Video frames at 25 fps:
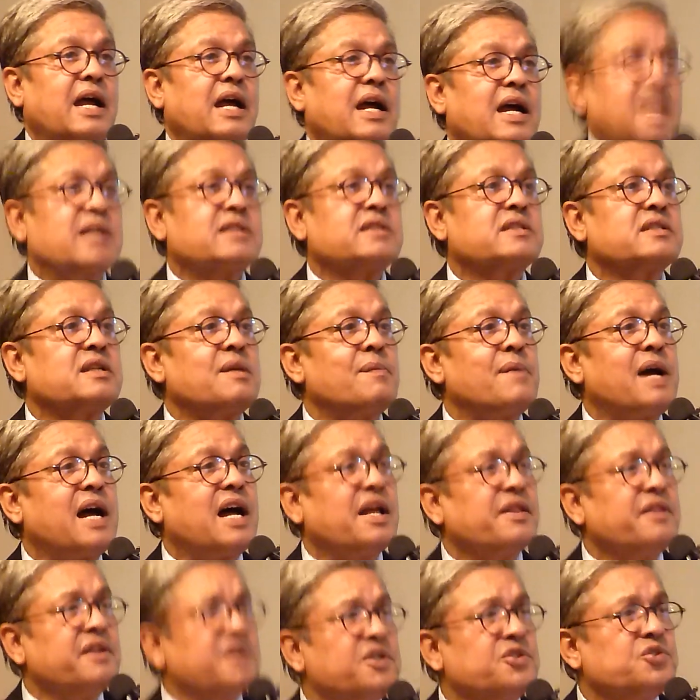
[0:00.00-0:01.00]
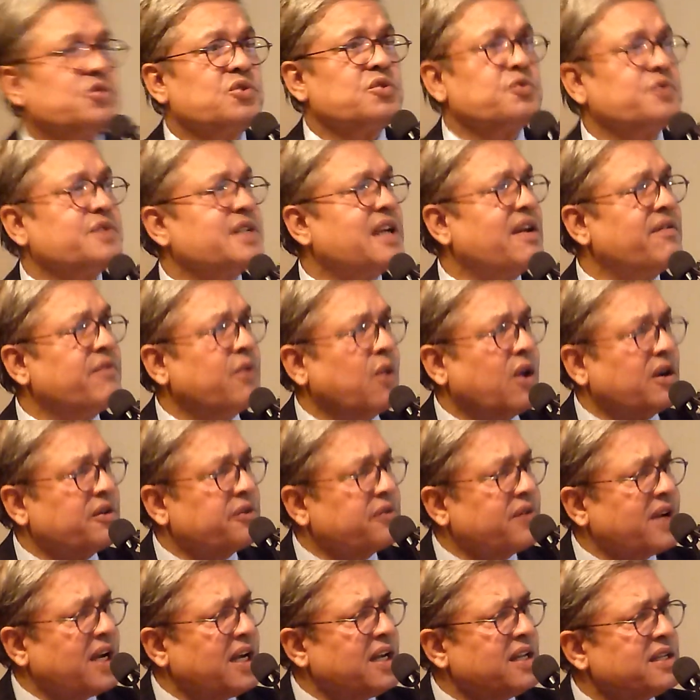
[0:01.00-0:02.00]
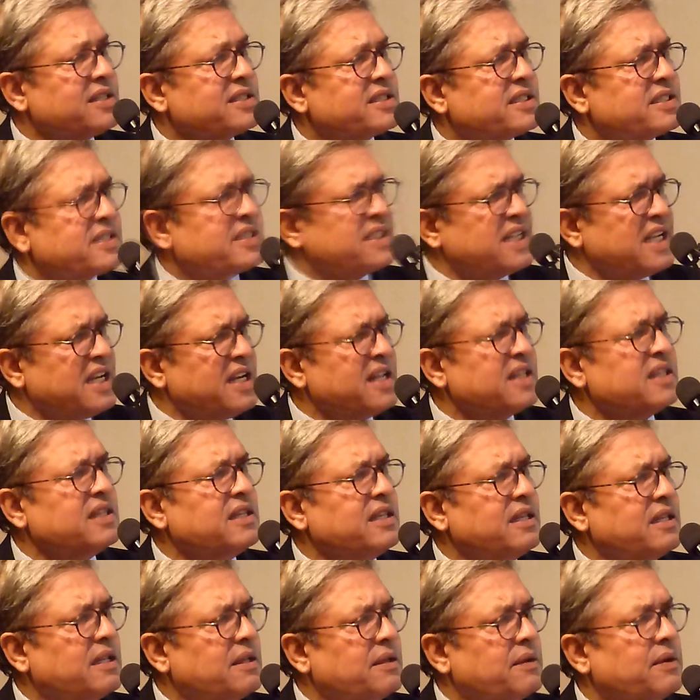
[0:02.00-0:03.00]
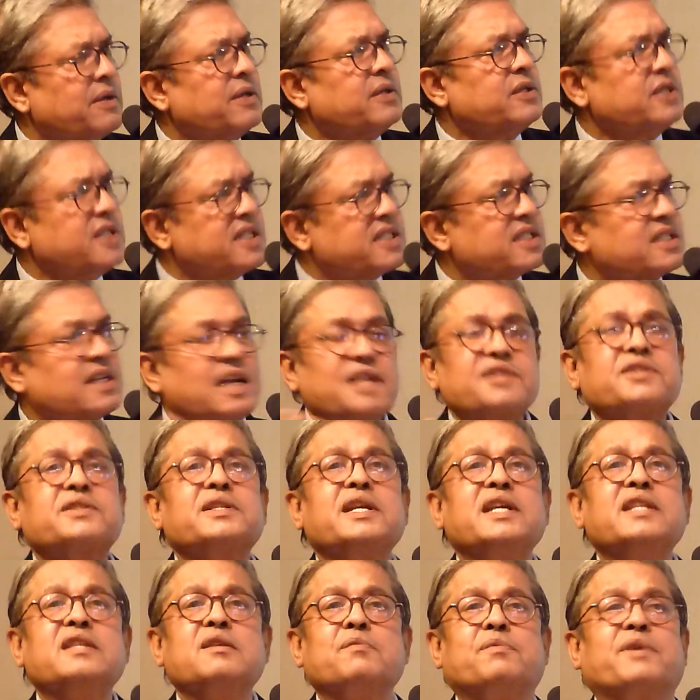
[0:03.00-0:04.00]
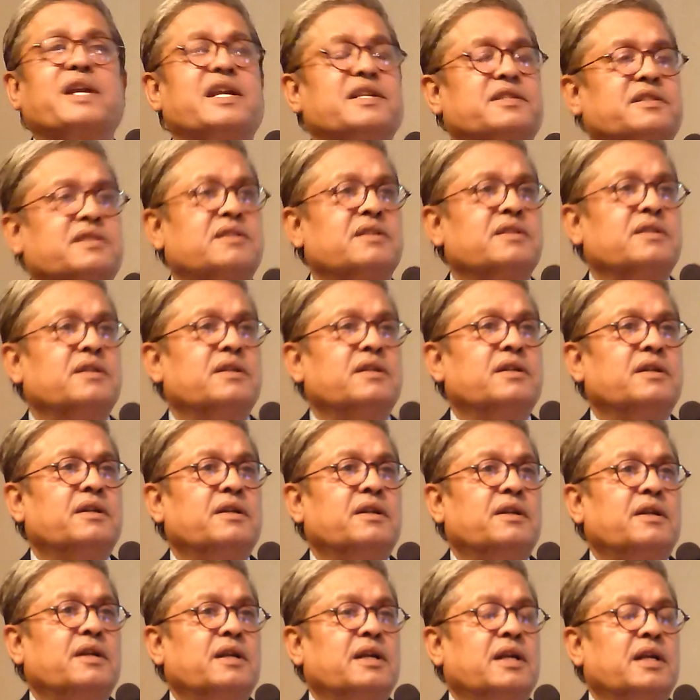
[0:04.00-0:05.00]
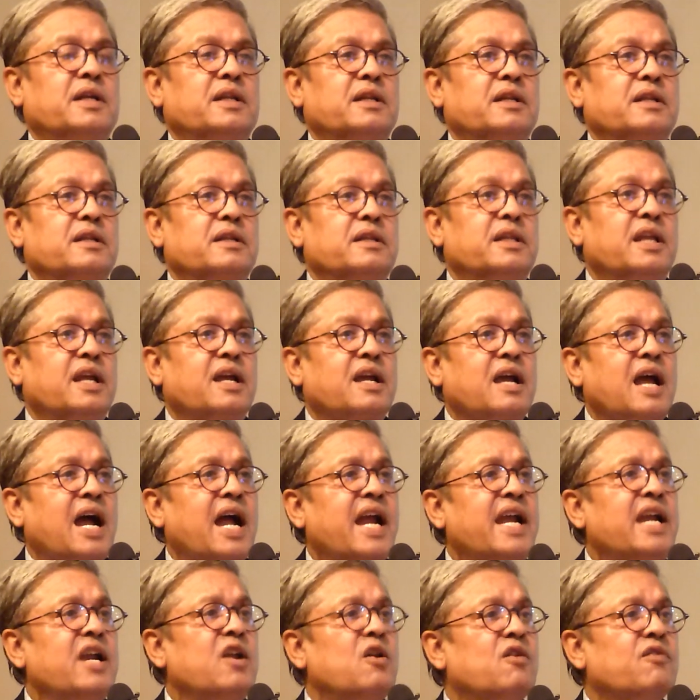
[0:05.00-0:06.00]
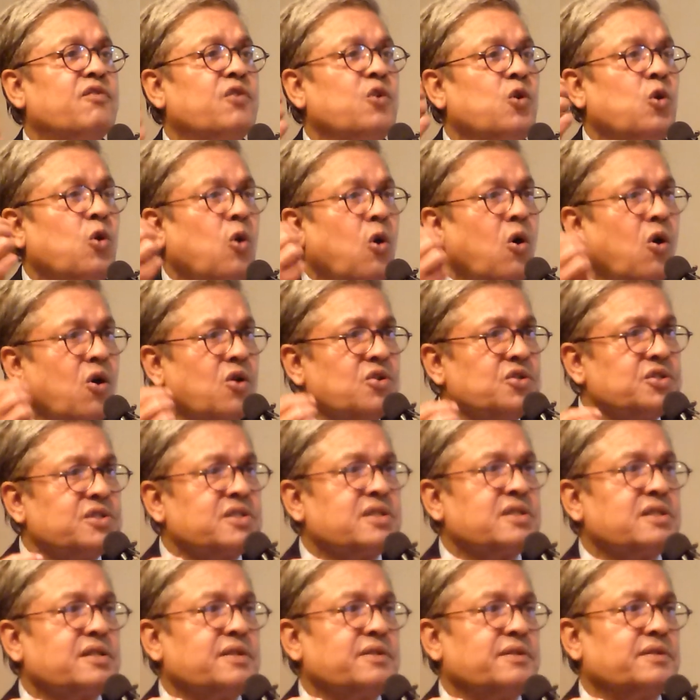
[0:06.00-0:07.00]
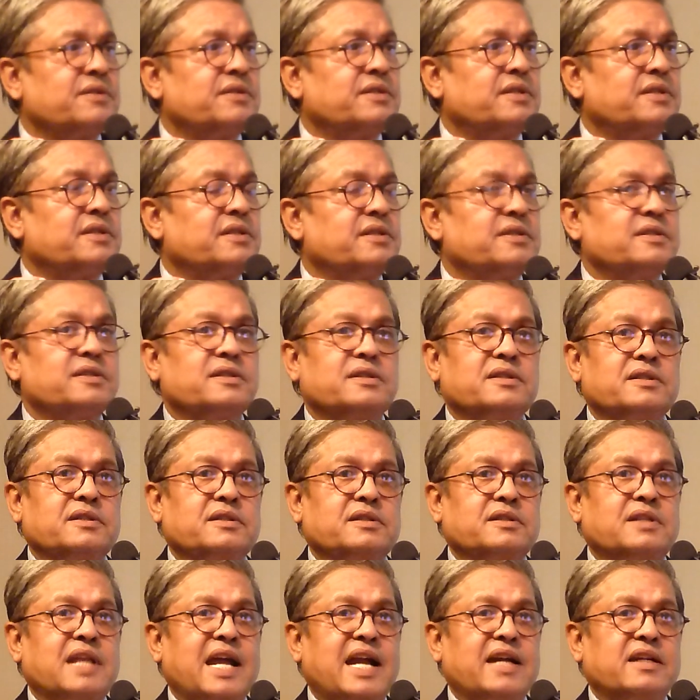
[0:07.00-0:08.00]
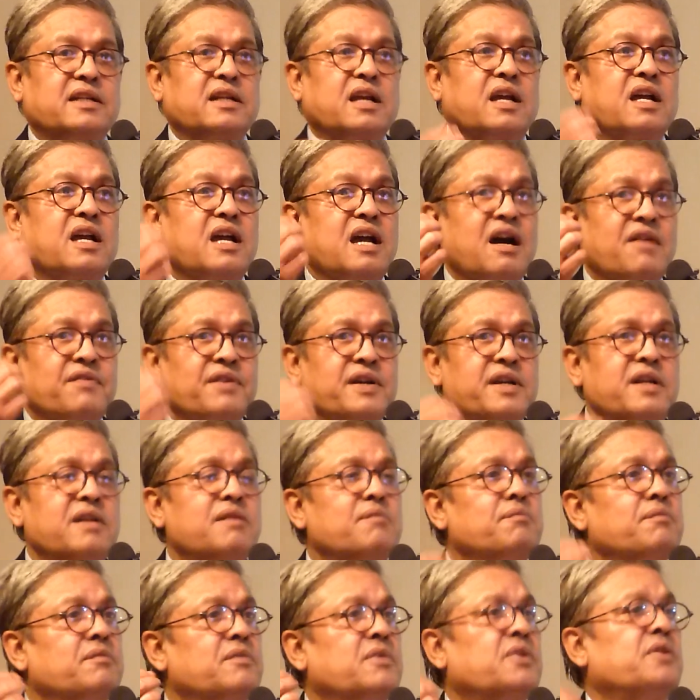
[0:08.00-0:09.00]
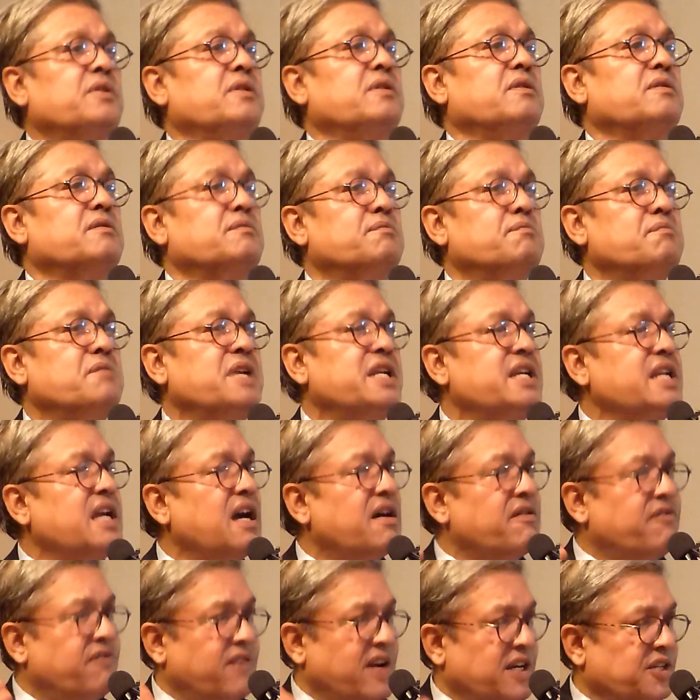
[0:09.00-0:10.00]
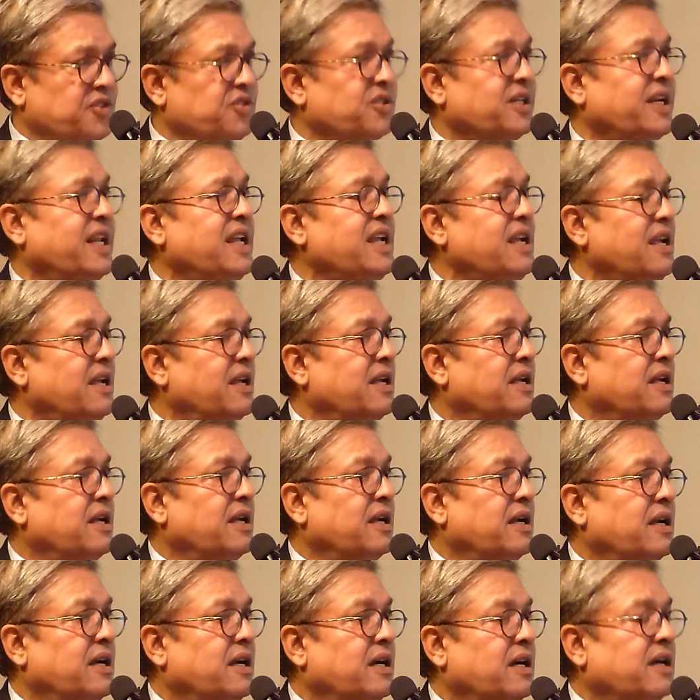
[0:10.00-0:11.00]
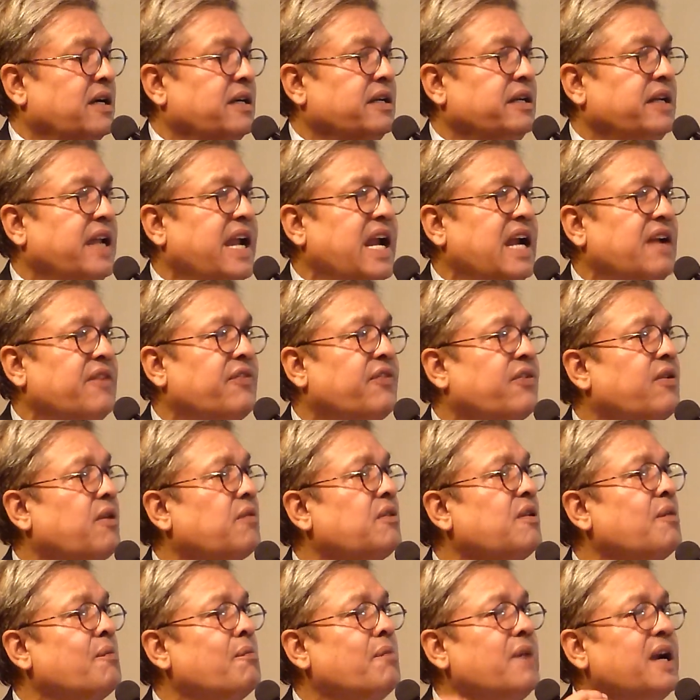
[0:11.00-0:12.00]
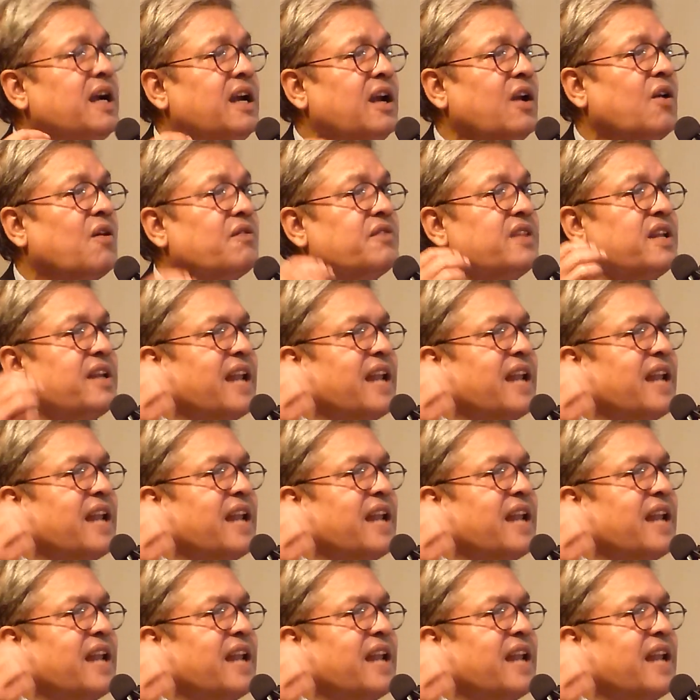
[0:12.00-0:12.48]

at some other issues which have not really seen discussed in the press. The kind of laws that govern media functioning date from the middle of the